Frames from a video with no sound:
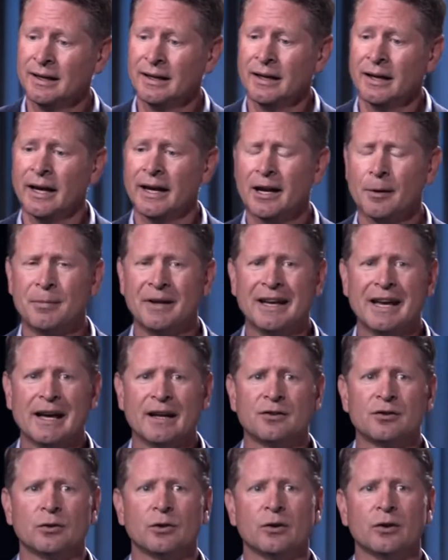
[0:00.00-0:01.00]
And I began
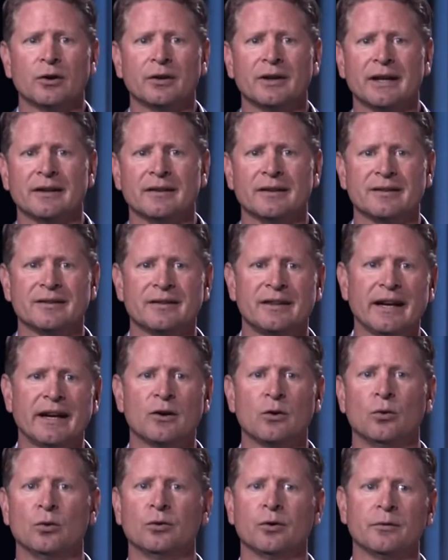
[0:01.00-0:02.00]
to learn that the
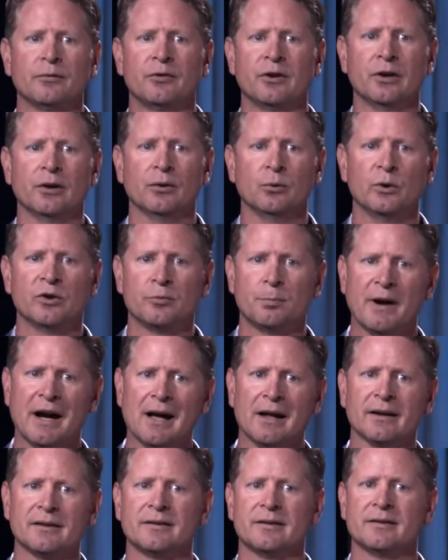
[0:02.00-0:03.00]
stakeholder view, which
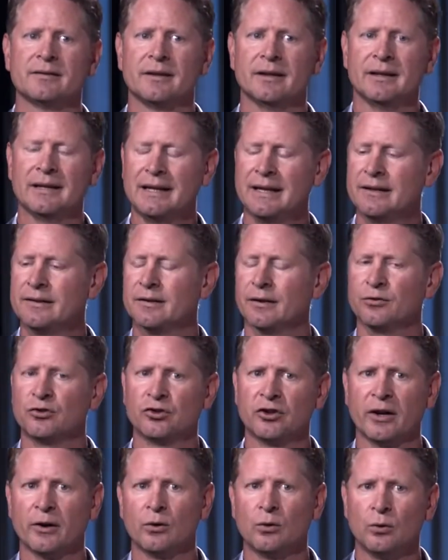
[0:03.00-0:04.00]
balances the needs of
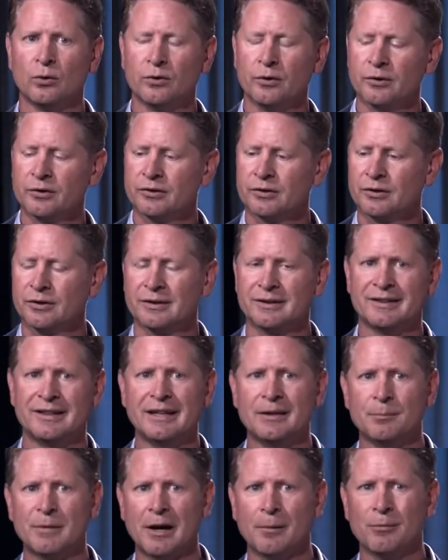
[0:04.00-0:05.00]
shareholders,
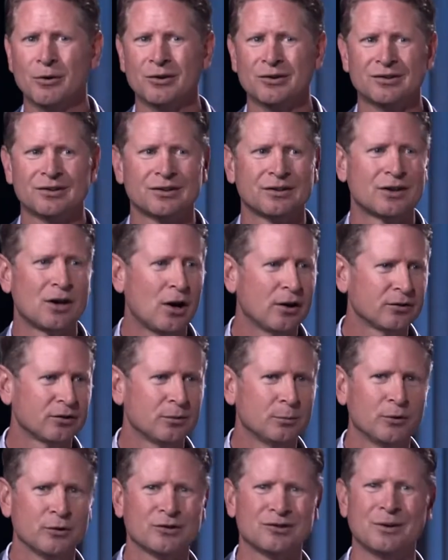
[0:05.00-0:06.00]
team members,
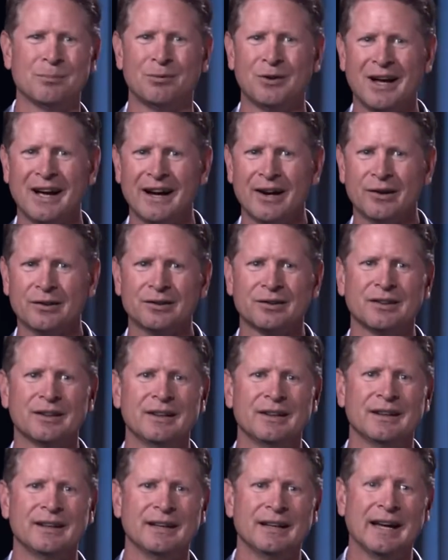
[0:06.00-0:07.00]
customers, suppliers,
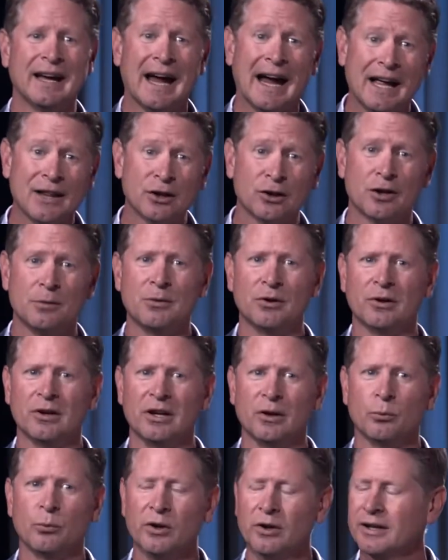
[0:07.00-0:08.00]
and the
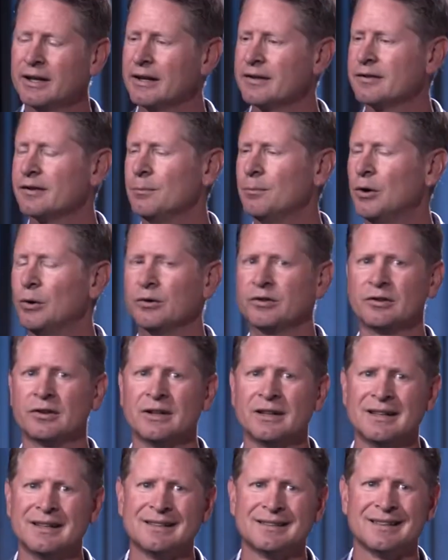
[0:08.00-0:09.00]
community, really is the most
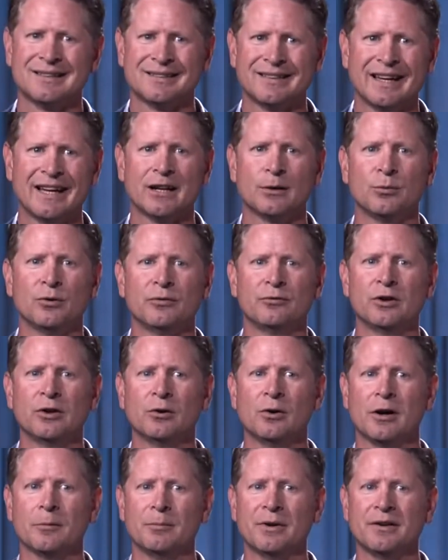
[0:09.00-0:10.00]
sustainable view
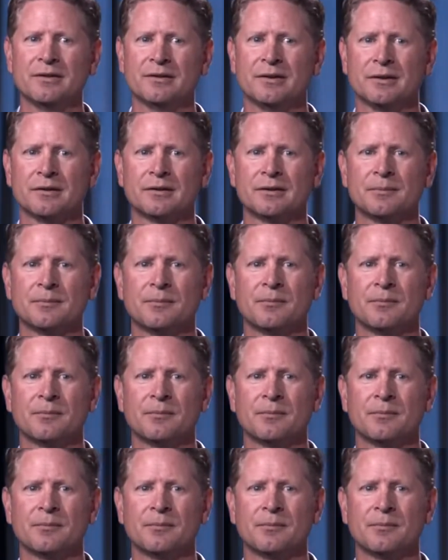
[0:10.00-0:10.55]
on business.